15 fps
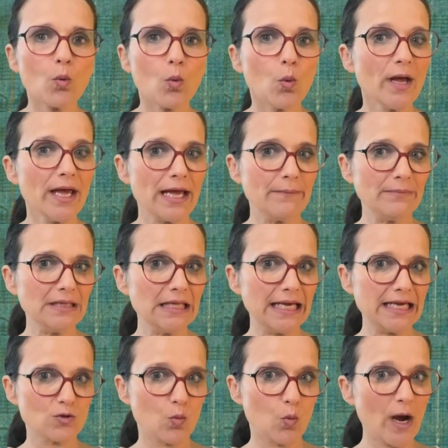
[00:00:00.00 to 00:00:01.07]
whim
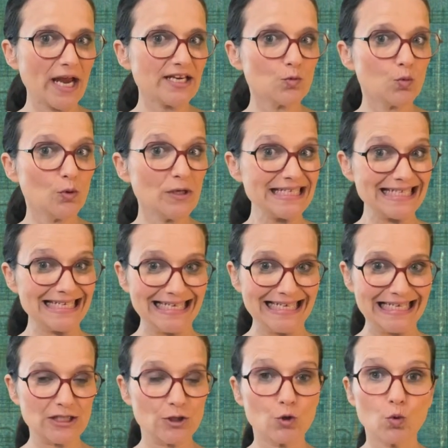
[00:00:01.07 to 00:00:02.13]
led White Whitney
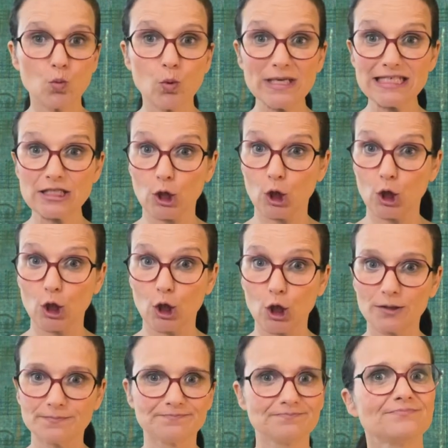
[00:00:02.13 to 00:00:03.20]
to whittle?
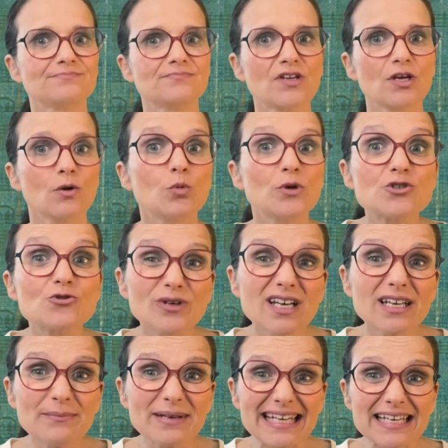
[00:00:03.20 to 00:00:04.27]
which really
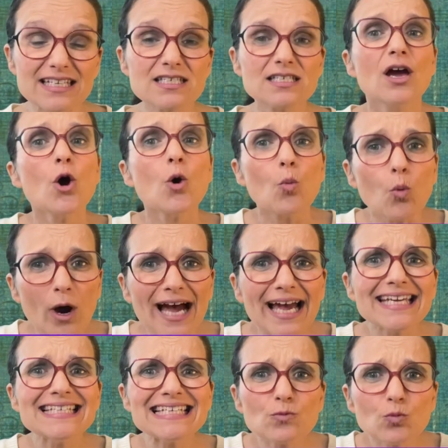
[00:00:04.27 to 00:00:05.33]
means why
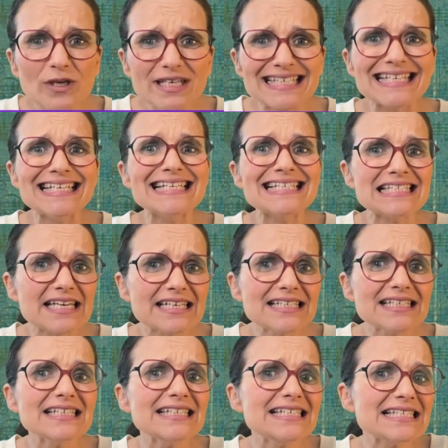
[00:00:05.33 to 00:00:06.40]
did Whitney
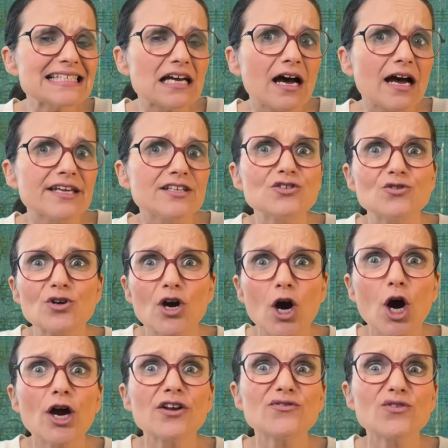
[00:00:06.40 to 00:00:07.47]
suddenly decide to
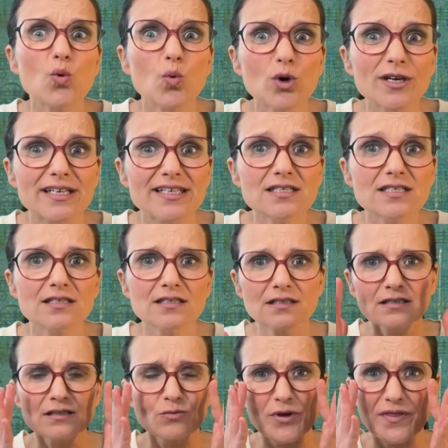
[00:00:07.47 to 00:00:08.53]
carve wood
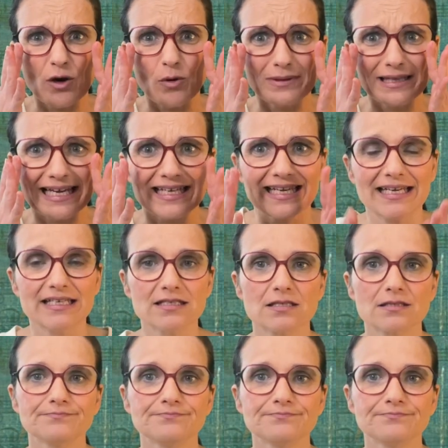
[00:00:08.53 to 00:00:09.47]
without planning it?